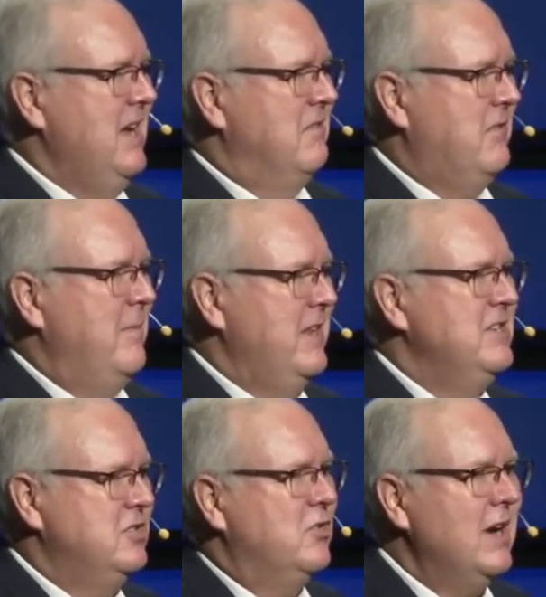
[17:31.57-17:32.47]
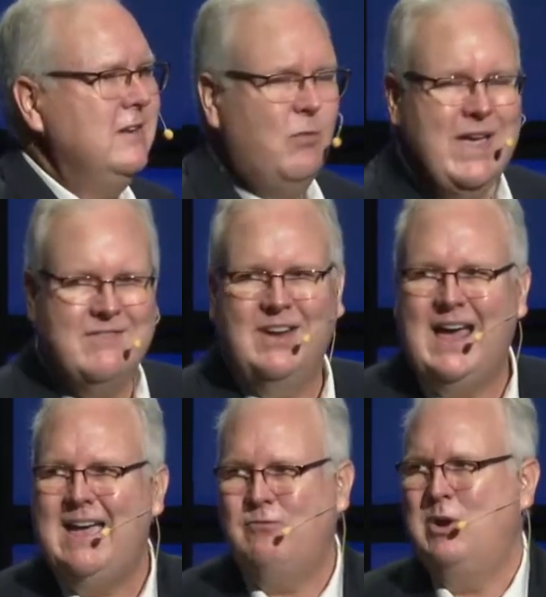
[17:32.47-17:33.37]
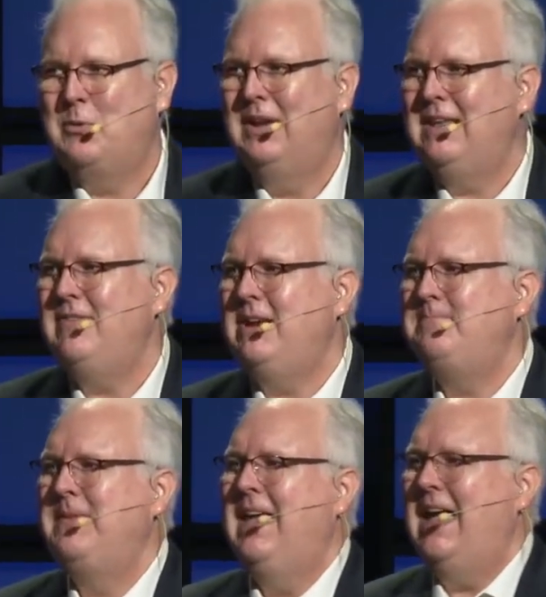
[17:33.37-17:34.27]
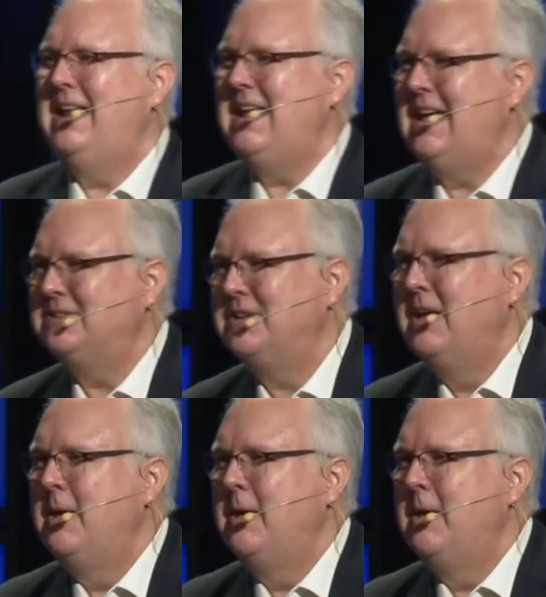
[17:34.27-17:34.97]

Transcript: from the destructive way of life we were living, and He has